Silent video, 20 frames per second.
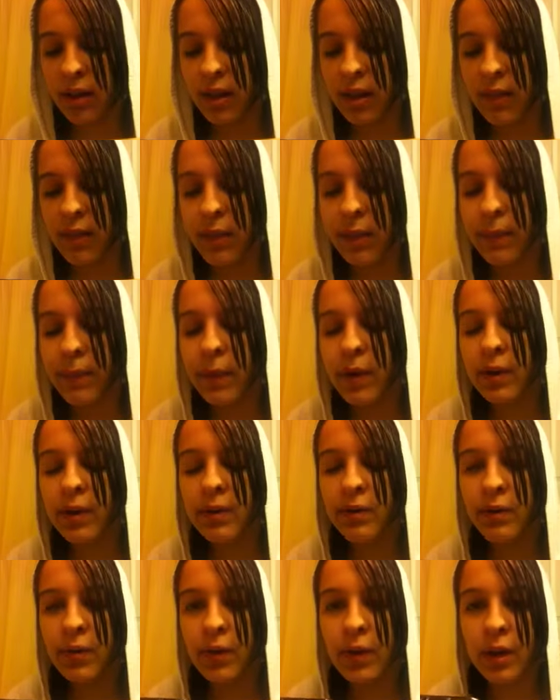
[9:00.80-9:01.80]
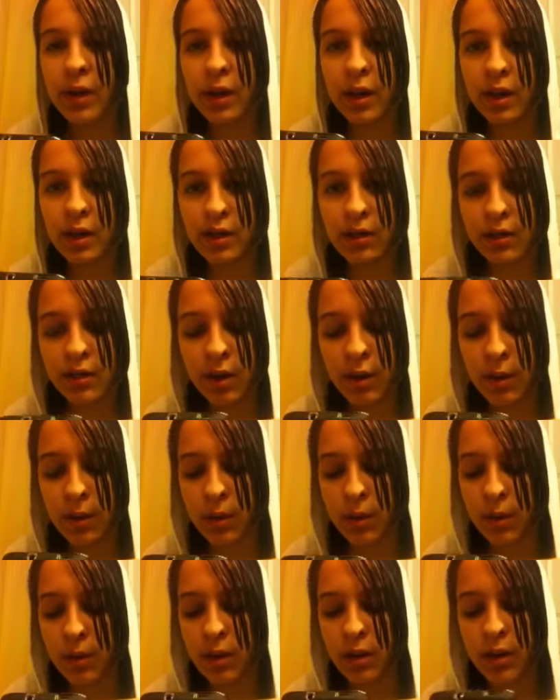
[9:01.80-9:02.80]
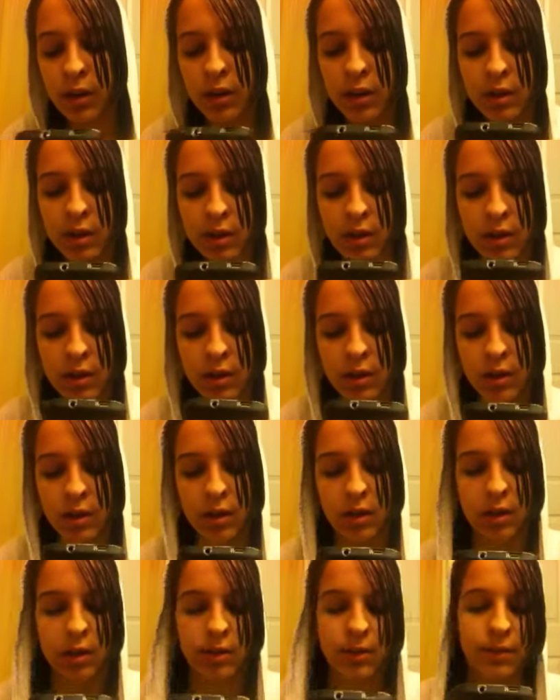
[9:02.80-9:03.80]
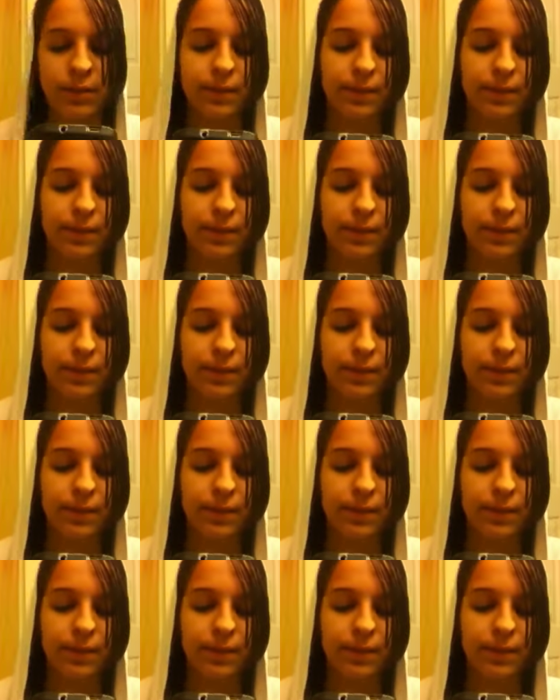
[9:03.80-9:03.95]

get them more than 40 years old. No.